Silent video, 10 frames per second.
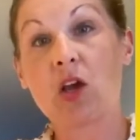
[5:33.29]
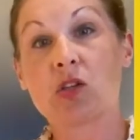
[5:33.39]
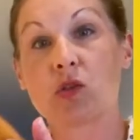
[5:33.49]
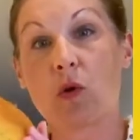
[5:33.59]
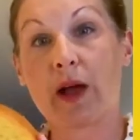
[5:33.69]

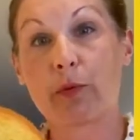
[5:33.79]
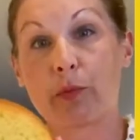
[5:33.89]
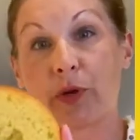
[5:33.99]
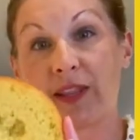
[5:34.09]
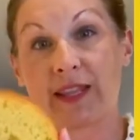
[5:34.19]
So I will
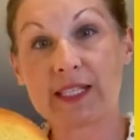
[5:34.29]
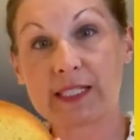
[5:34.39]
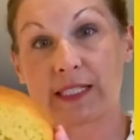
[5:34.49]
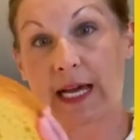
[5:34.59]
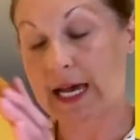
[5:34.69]
put this
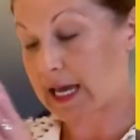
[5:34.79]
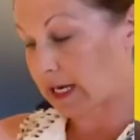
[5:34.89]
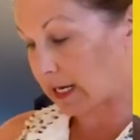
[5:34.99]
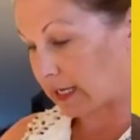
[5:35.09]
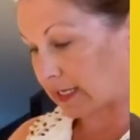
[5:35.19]

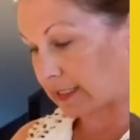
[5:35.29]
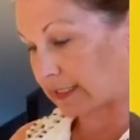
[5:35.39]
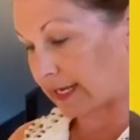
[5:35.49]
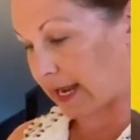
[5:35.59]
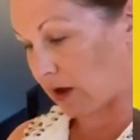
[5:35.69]
side
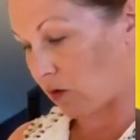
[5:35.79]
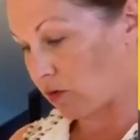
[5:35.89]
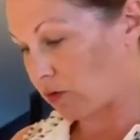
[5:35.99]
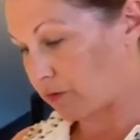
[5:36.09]
down.